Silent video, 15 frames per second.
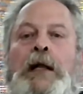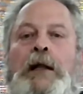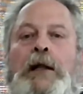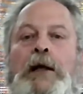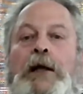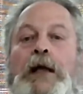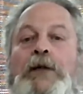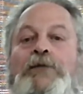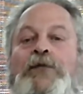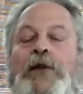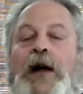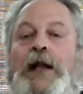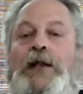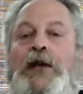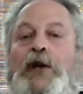looking
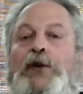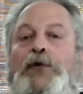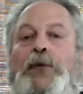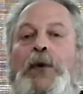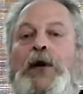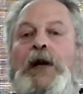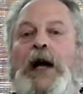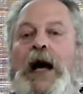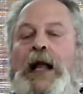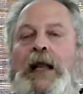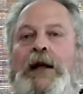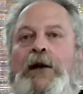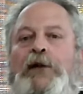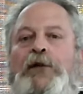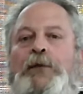for unusual
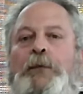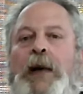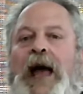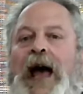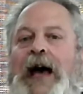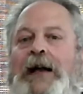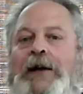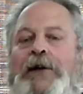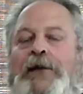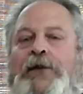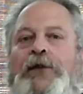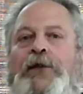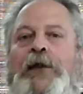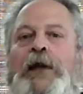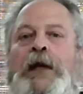colors,
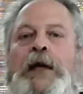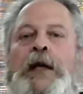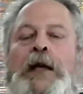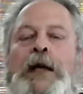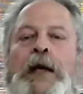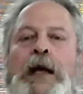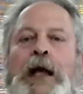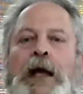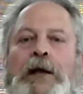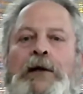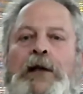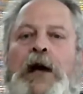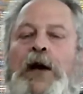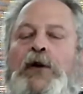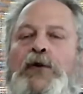patterns, and
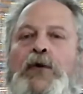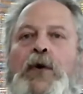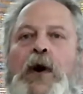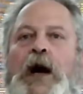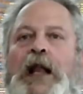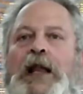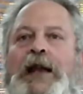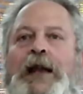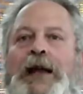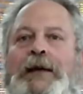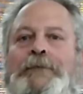tone quality.